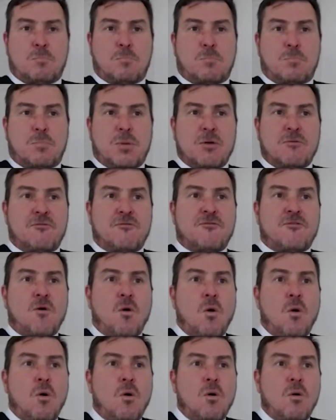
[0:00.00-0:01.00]

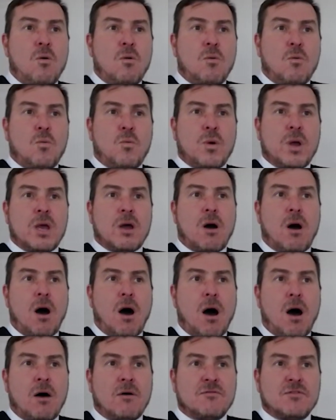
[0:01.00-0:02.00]
before we
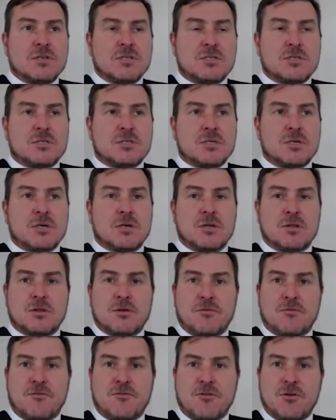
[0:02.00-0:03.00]
harvest
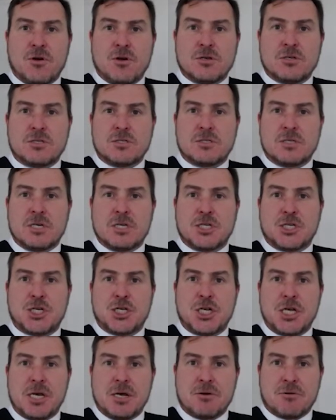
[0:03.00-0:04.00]
the first
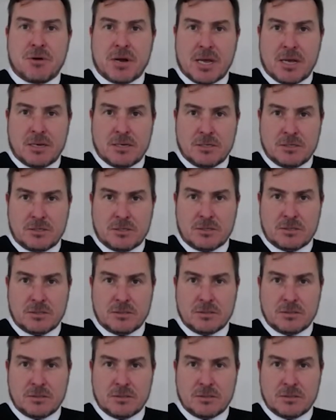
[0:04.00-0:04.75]
shearings